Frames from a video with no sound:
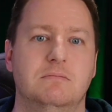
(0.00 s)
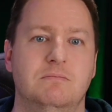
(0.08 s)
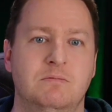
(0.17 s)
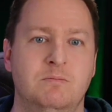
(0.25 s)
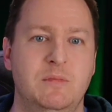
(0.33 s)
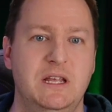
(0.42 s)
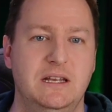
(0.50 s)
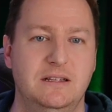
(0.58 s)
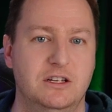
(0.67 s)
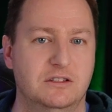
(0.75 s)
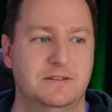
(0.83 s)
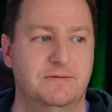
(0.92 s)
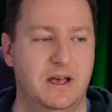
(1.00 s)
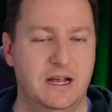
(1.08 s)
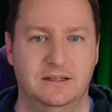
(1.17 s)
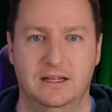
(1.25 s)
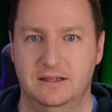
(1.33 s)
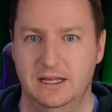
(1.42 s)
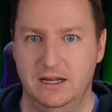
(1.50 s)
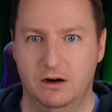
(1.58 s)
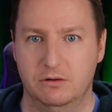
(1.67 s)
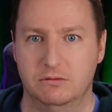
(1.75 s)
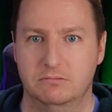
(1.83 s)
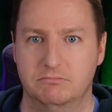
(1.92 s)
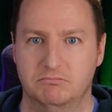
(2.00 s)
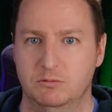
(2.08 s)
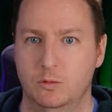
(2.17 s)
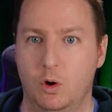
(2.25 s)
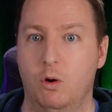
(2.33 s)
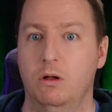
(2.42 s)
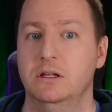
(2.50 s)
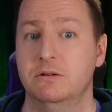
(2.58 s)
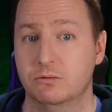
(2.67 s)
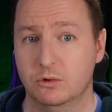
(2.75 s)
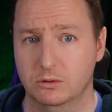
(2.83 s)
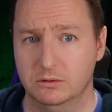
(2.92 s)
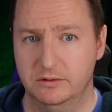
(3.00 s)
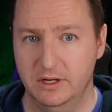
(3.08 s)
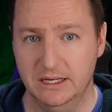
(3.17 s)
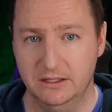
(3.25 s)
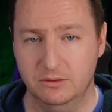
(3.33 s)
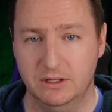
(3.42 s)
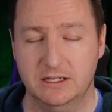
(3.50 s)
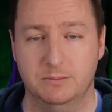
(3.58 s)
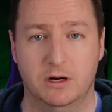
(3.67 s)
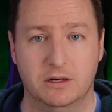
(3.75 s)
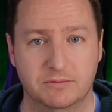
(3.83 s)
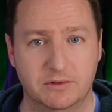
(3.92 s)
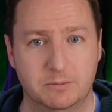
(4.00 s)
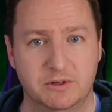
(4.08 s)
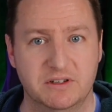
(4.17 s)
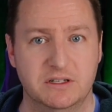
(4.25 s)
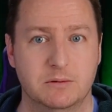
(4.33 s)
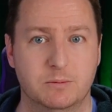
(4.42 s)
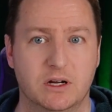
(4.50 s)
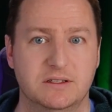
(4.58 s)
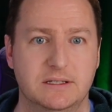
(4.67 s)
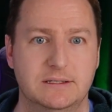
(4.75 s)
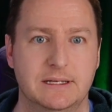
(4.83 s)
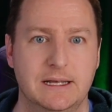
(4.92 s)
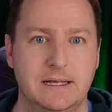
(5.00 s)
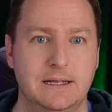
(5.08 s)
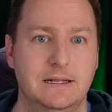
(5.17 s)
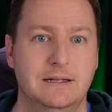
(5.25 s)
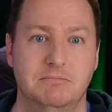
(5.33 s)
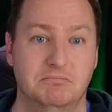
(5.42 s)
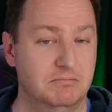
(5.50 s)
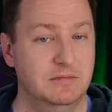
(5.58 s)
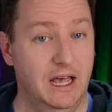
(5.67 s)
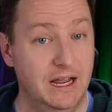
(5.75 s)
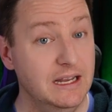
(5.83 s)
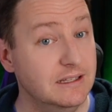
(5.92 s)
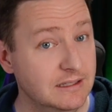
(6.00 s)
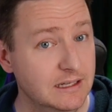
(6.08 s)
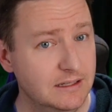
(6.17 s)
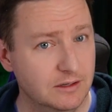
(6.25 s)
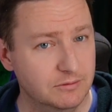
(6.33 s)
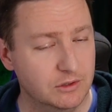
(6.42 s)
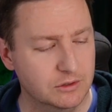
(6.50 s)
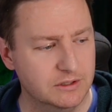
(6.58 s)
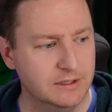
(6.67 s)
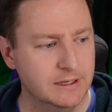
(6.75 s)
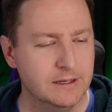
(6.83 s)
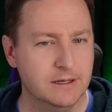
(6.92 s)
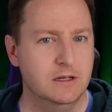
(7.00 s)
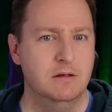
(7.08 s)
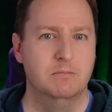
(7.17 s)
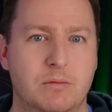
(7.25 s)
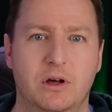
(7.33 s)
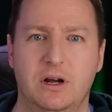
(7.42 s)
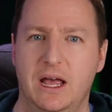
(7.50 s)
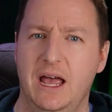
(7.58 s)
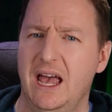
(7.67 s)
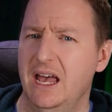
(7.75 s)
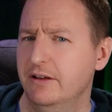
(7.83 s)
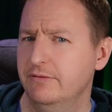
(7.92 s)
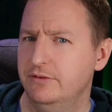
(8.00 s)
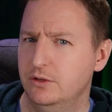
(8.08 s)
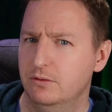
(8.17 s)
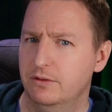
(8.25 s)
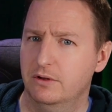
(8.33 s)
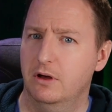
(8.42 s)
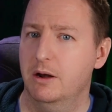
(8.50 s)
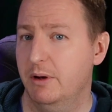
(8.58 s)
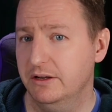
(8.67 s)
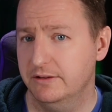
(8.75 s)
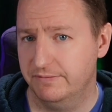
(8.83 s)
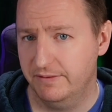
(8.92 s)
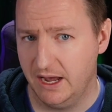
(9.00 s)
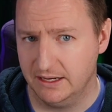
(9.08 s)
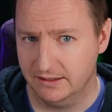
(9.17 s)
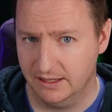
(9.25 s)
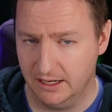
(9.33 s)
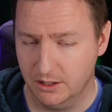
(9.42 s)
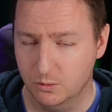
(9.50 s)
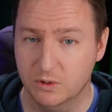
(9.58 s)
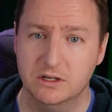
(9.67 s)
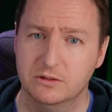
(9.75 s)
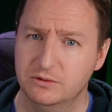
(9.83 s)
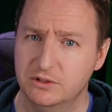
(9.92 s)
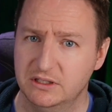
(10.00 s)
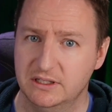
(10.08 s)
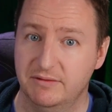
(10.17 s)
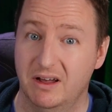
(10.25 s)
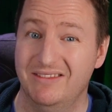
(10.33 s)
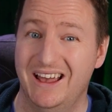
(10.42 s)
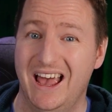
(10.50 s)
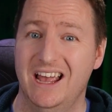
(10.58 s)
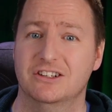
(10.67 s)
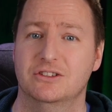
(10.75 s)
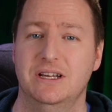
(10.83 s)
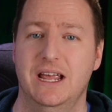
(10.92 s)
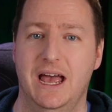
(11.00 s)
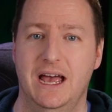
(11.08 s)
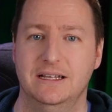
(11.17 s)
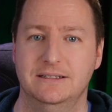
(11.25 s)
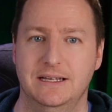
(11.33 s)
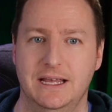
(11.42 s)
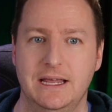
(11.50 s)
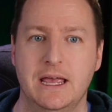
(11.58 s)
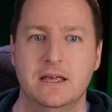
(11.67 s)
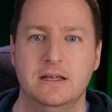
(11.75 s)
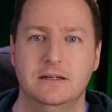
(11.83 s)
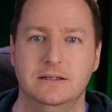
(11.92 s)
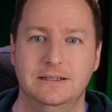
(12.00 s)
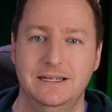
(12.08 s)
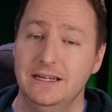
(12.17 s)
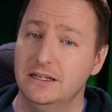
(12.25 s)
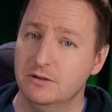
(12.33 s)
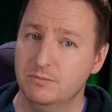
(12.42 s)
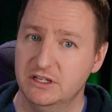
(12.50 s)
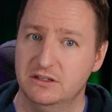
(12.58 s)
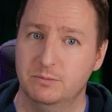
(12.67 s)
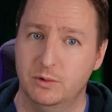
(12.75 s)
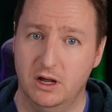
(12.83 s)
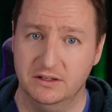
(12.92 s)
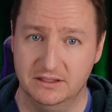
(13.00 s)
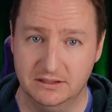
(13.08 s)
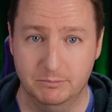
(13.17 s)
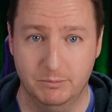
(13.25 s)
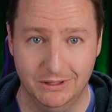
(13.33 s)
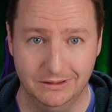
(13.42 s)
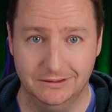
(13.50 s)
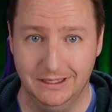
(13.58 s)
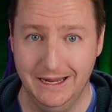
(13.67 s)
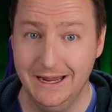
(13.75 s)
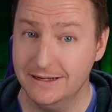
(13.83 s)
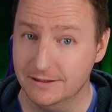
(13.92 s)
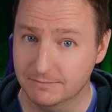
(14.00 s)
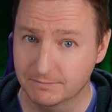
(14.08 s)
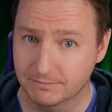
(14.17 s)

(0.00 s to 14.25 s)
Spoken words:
meaning just the fact that they are all enrolled to Intune as part of the provisioning process. That is neat, of course, but have you thought about the fact that Windows 365 actually has a decommission process built in?